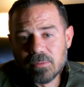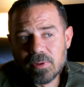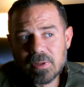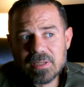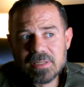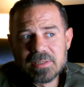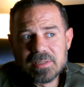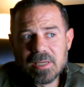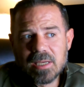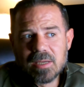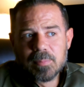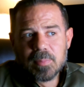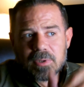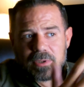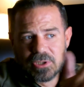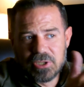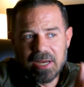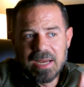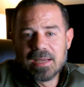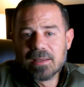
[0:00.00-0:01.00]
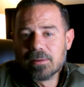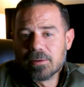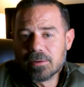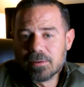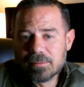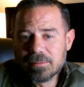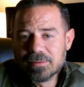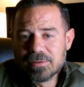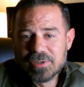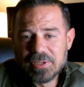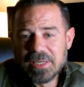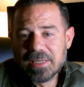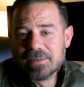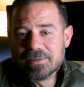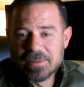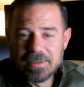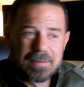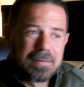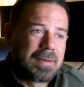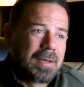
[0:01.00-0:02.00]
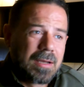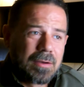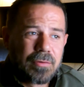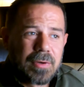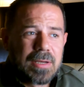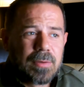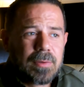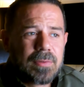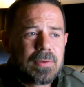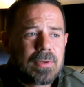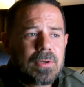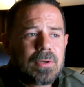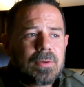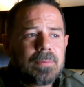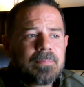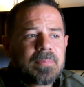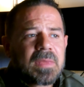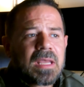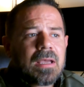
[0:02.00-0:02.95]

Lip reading: really see it, but Chandler seems to agree with you.